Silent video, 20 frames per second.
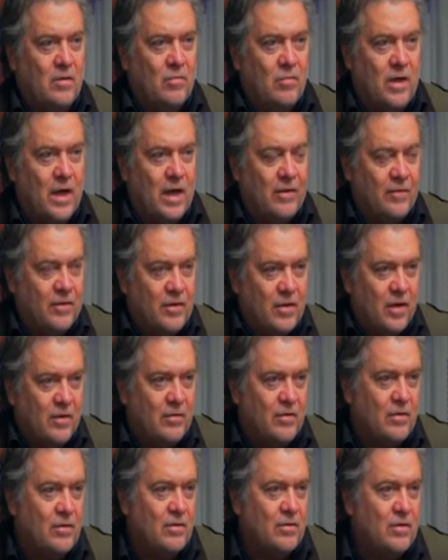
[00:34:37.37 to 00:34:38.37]
We have
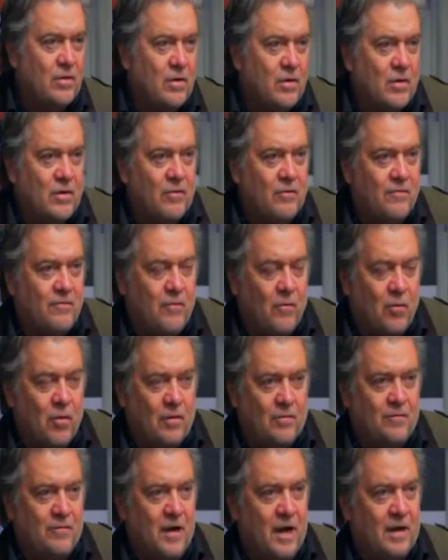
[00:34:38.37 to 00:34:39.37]
another 4
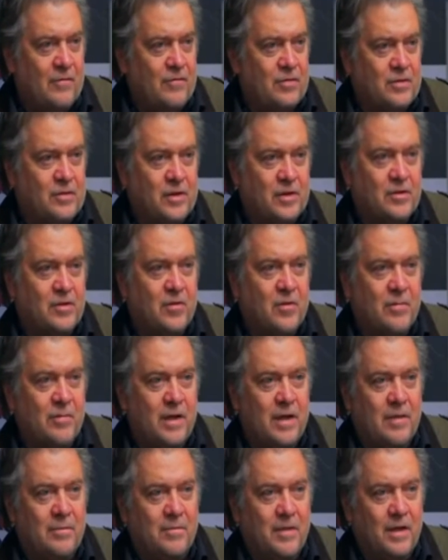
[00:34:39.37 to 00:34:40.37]
or 5 or 600
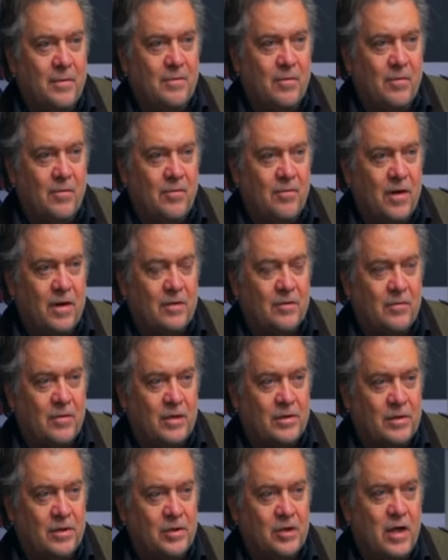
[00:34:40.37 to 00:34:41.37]
million people throughout the
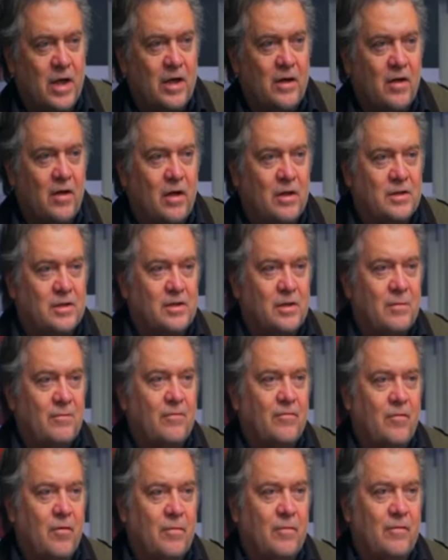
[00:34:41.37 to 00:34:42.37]
rest of China on some
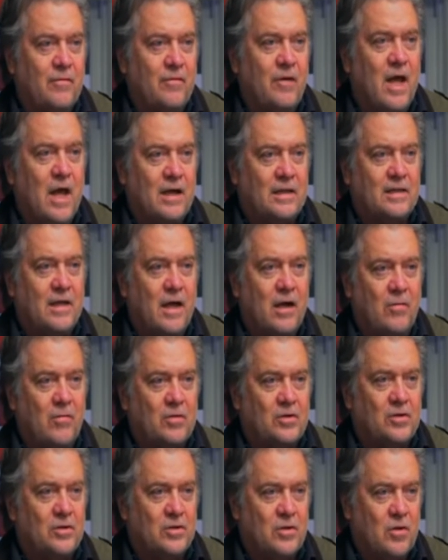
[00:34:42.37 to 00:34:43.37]
form of lockdown,
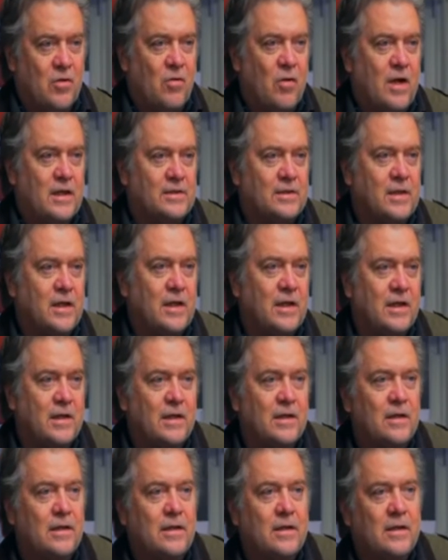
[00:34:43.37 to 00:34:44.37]
which is a quasi
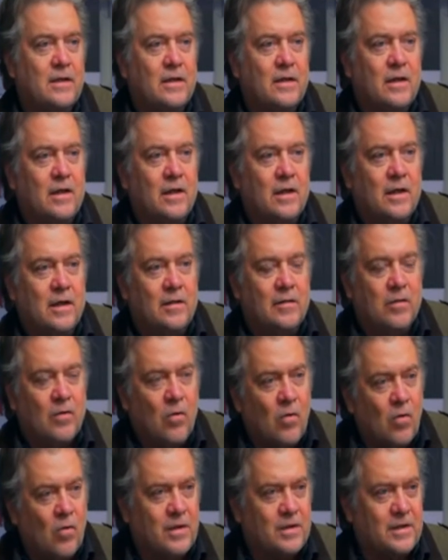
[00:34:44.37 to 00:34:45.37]

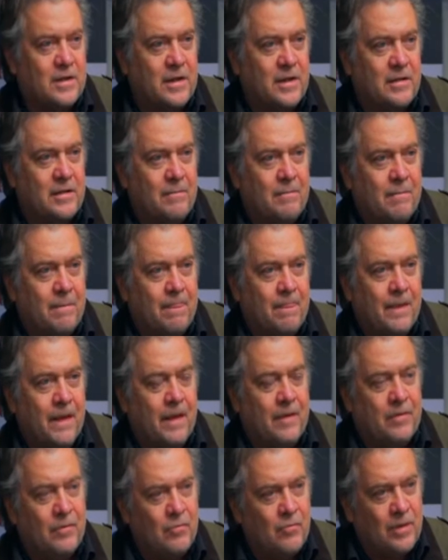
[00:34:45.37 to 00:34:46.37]
quarantine.
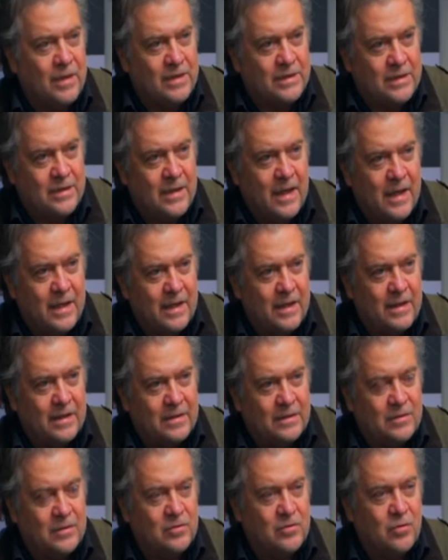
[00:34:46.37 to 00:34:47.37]
And the reason that
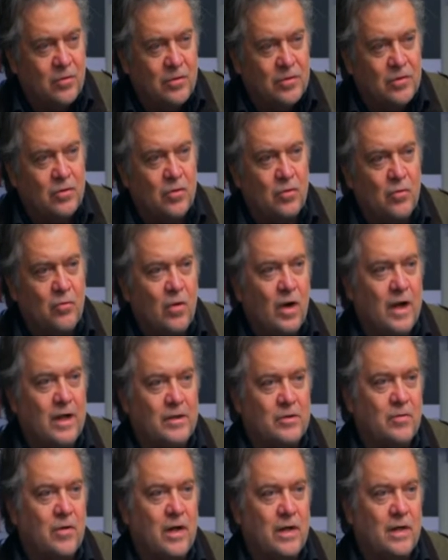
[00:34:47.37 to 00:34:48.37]
is, there's only two
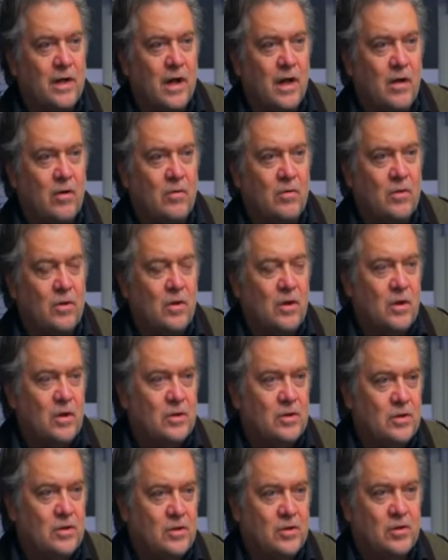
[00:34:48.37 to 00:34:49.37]
ways right now
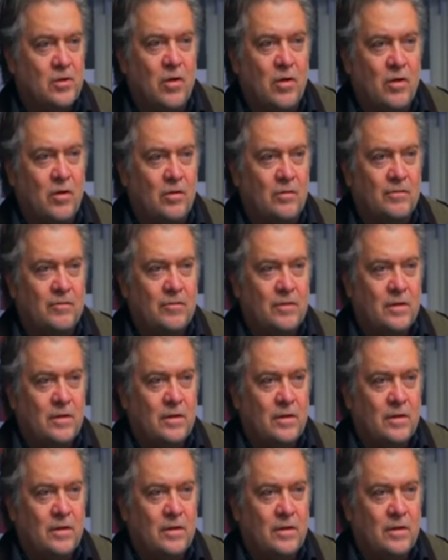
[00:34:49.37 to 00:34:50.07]
to solve